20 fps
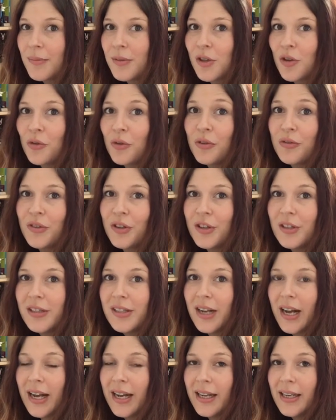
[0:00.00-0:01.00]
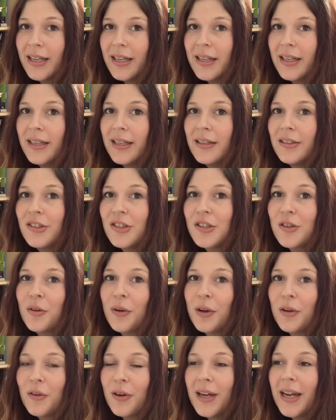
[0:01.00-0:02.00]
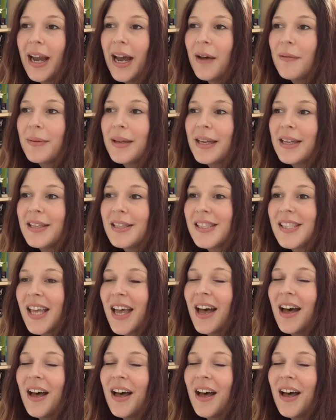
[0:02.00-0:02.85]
So reverse dieting, just a quick recap, is